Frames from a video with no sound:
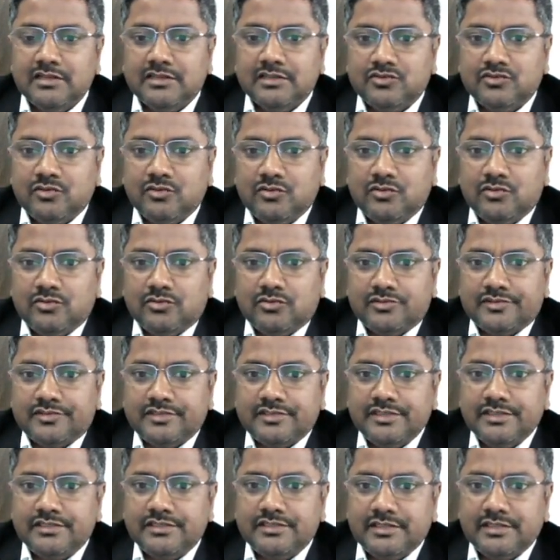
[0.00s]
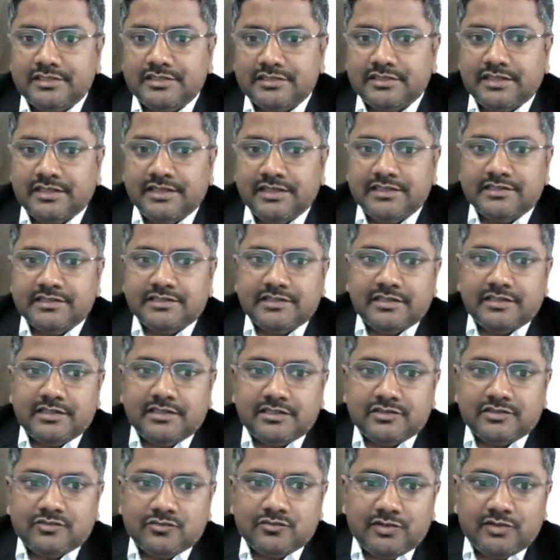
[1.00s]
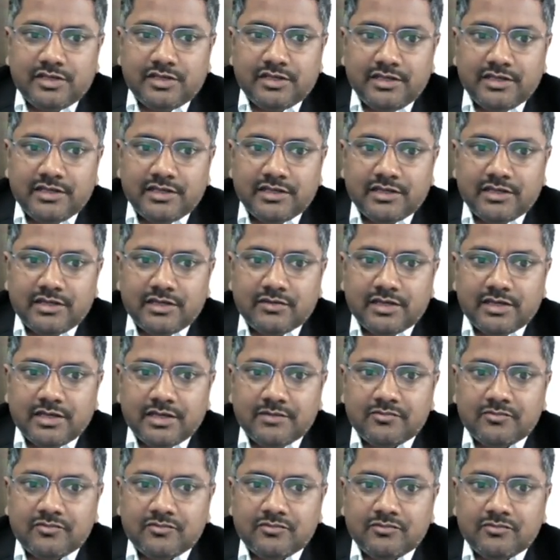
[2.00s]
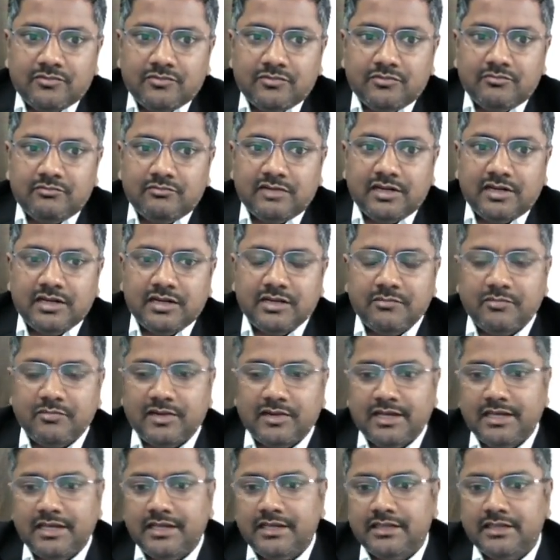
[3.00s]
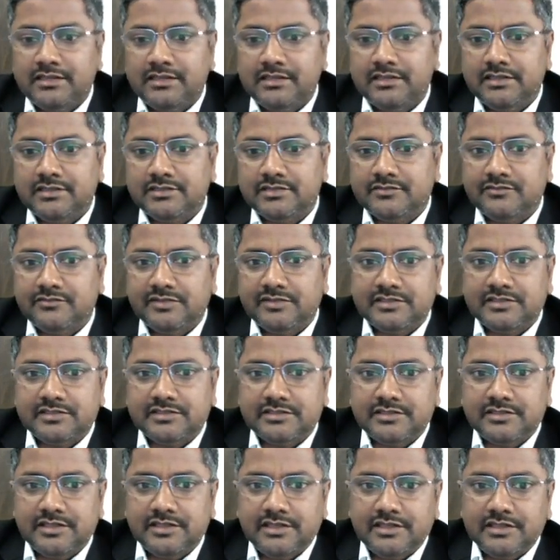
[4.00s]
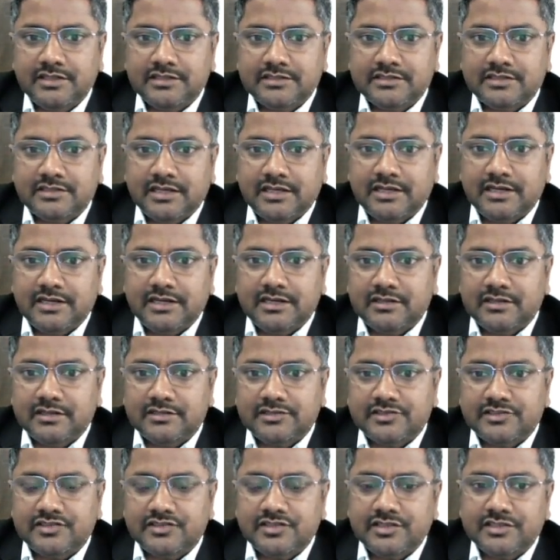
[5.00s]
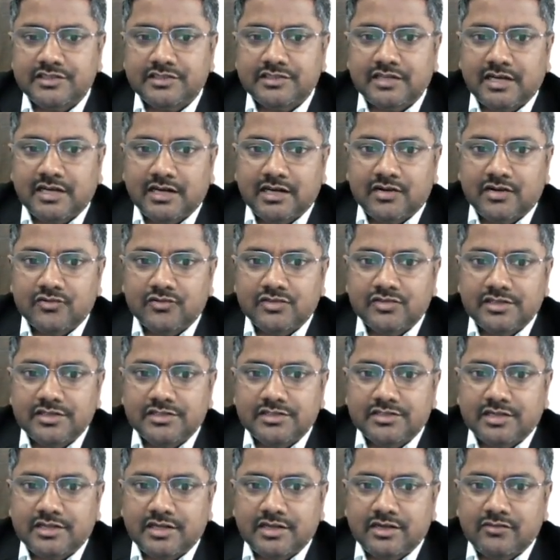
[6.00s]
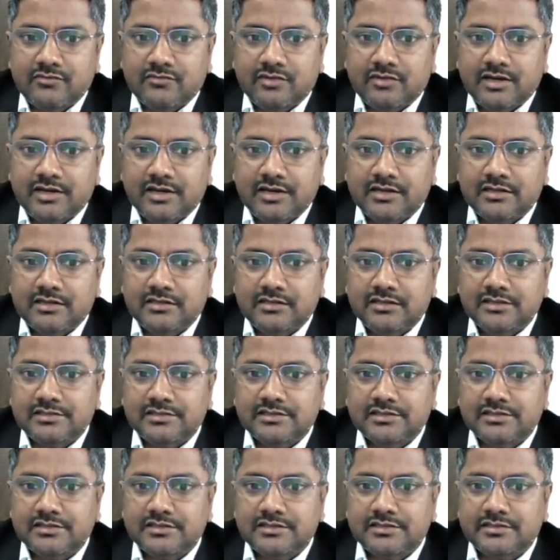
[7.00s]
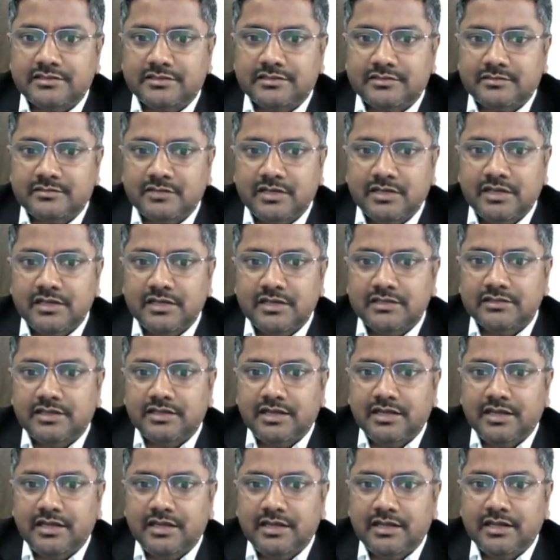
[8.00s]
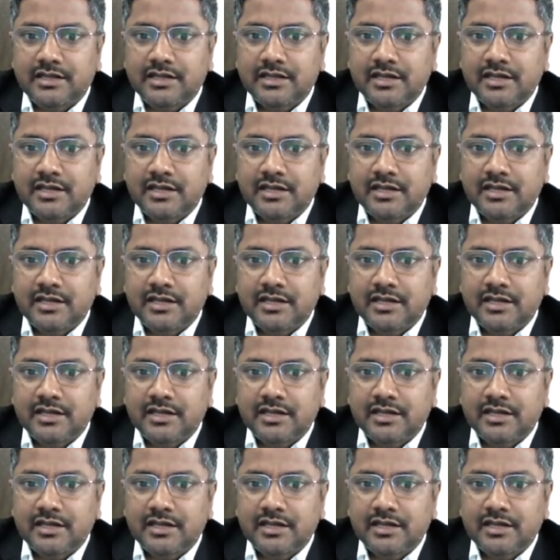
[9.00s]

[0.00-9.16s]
So C6H6, so here you have to multiply this with 6, and 6 hydrogen is required. This is 3.